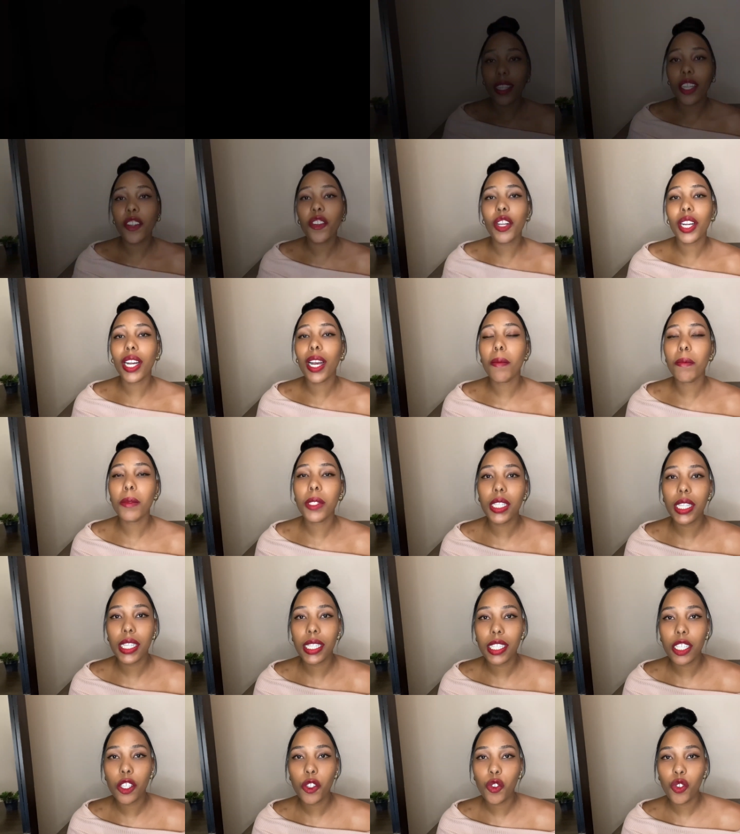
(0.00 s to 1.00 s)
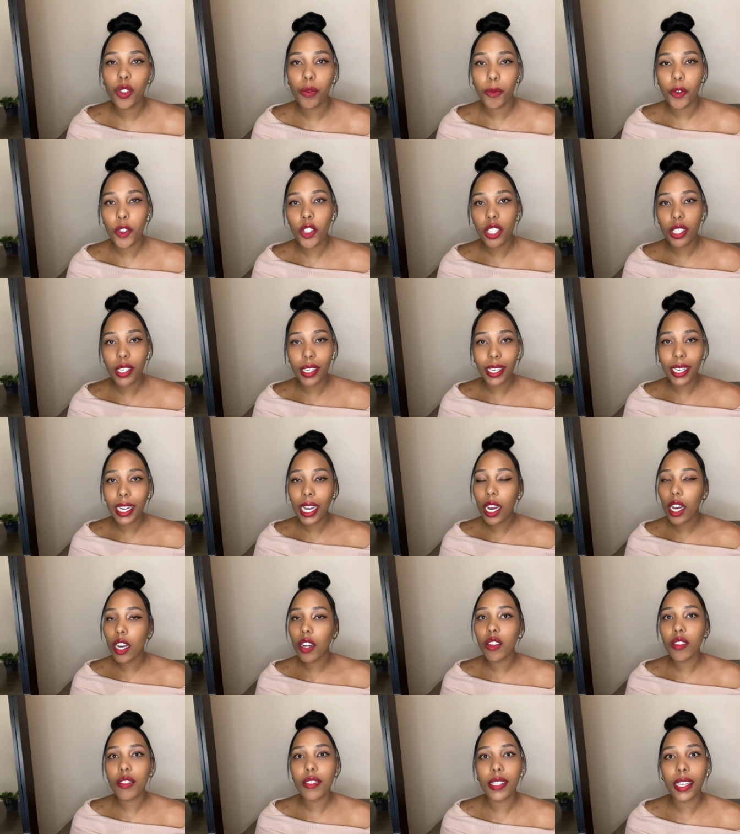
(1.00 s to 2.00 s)
Then you come to the distribution
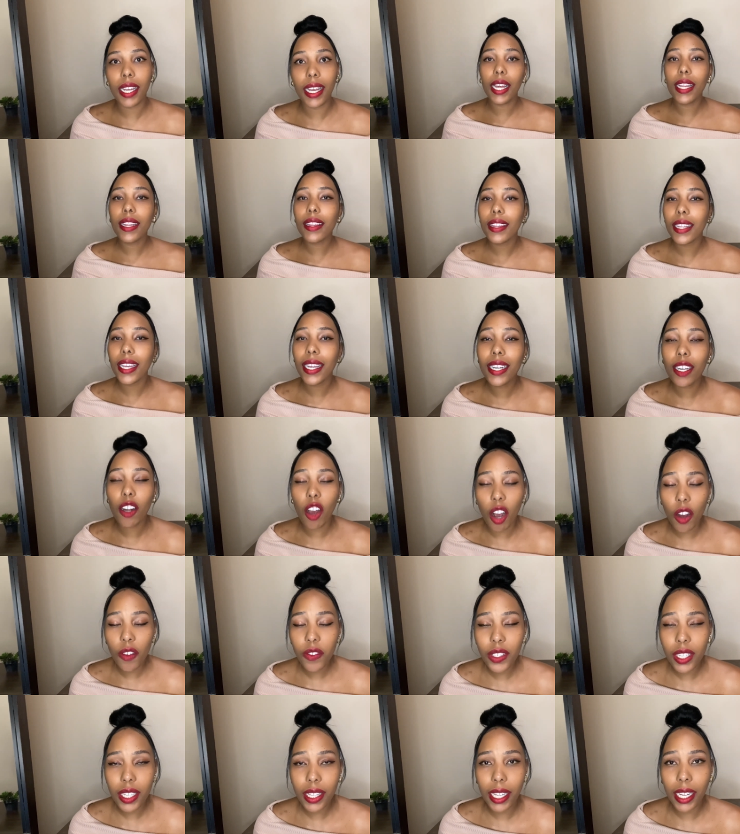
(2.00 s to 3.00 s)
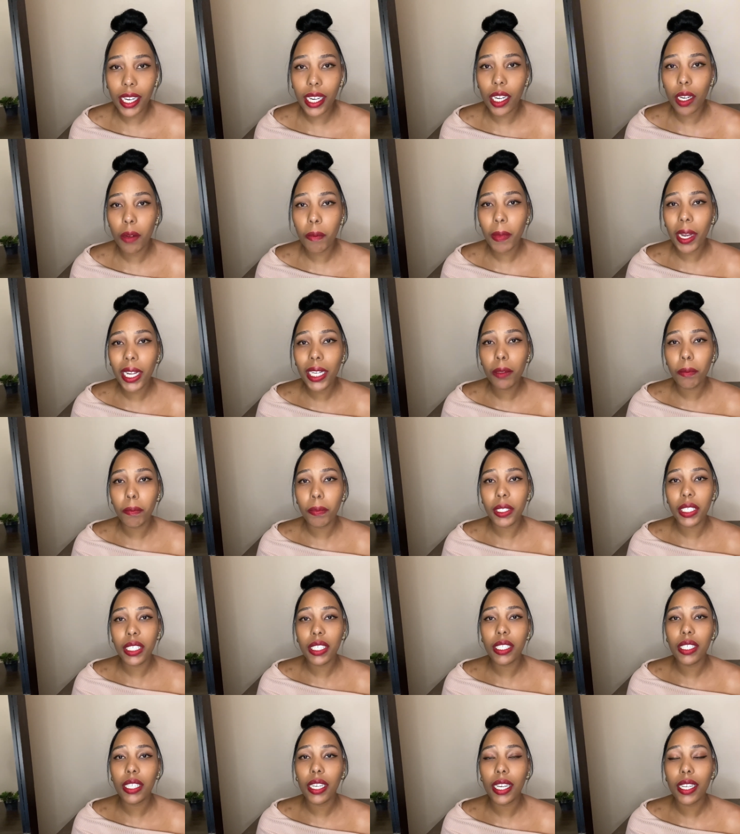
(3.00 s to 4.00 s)
account, and then after that, it might
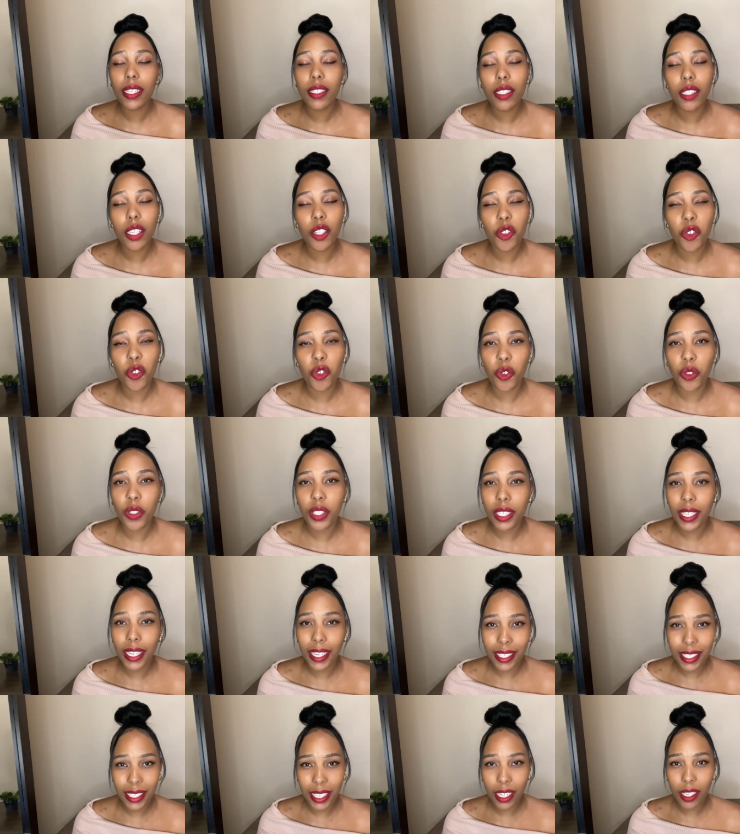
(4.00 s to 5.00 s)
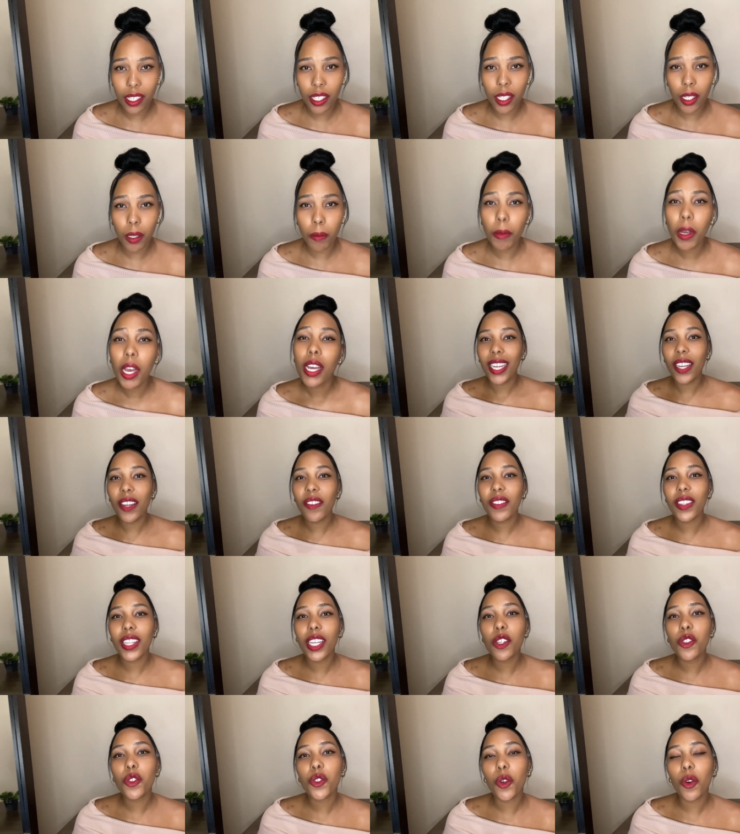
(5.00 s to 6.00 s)
be estate duty addendum. If
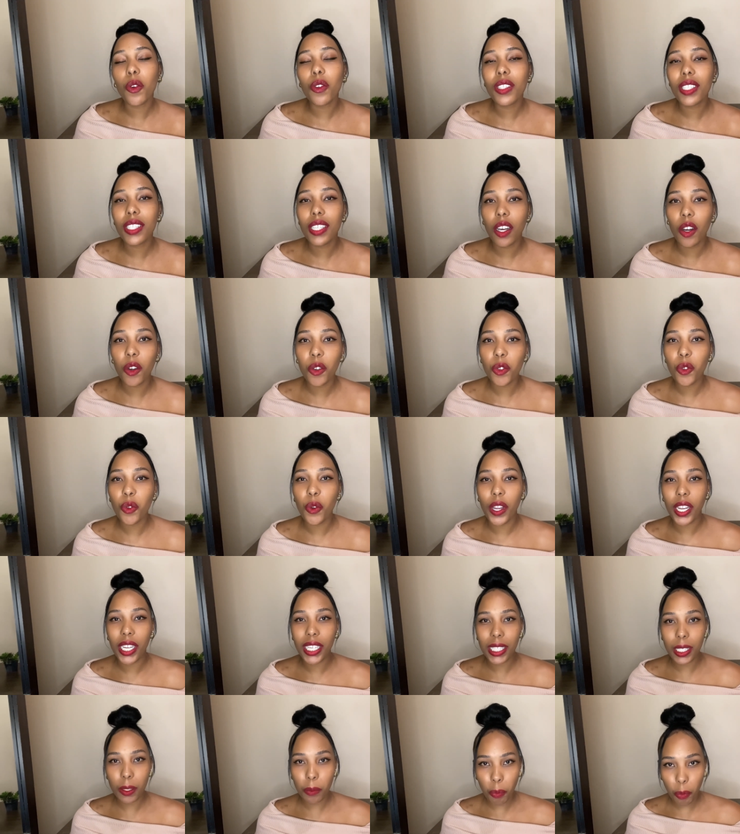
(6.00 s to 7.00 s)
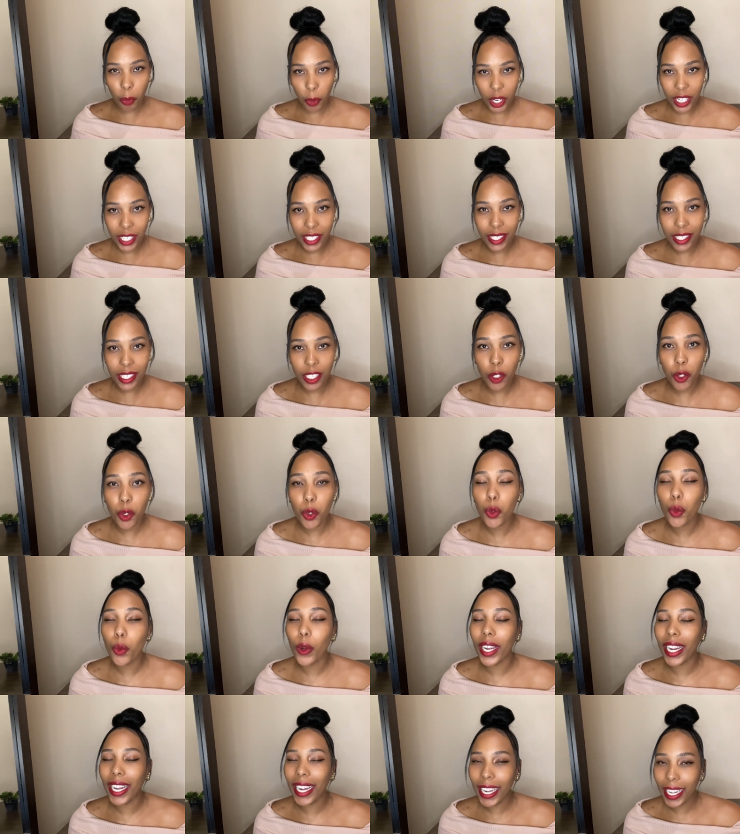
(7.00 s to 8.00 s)
they don't tell you expressly to
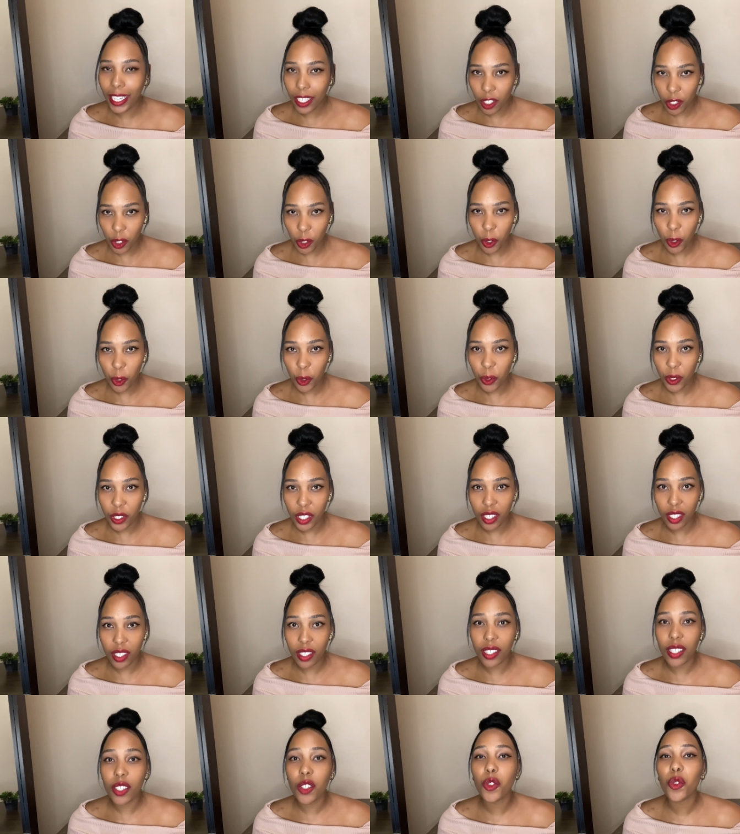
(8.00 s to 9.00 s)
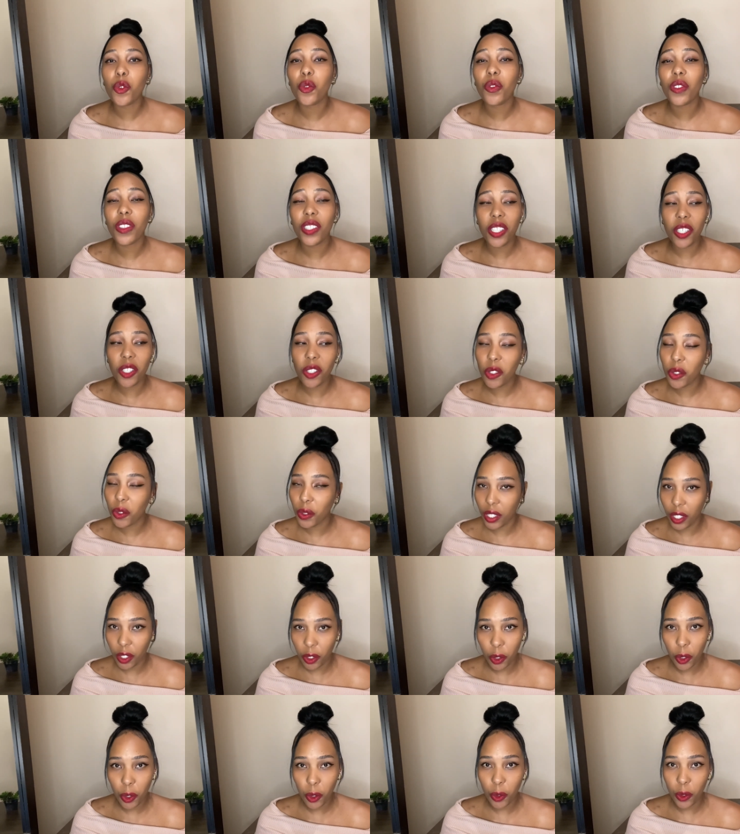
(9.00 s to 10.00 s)
exclude it, you need to
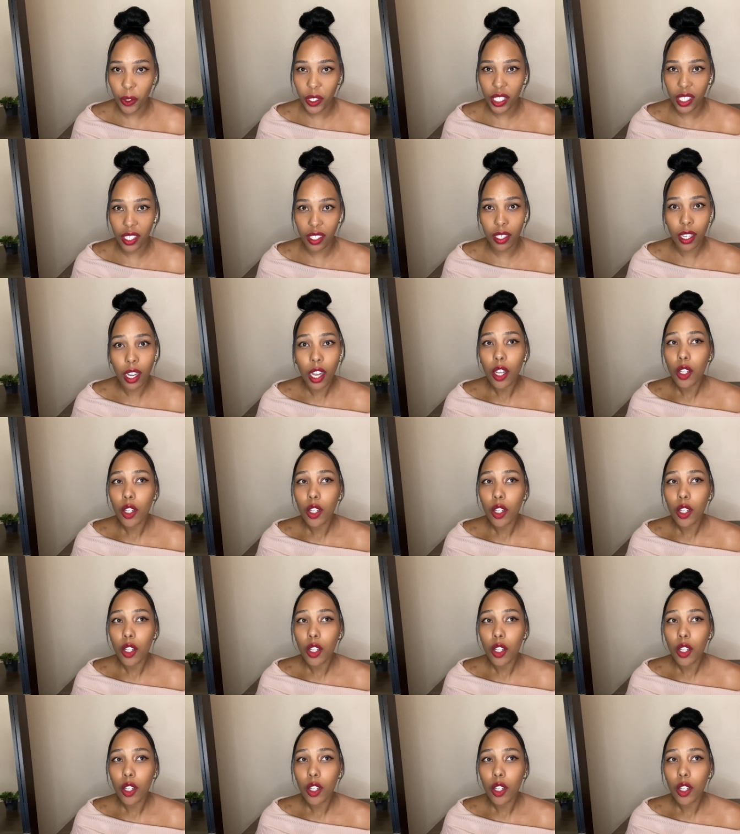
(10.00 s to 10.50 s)
include it.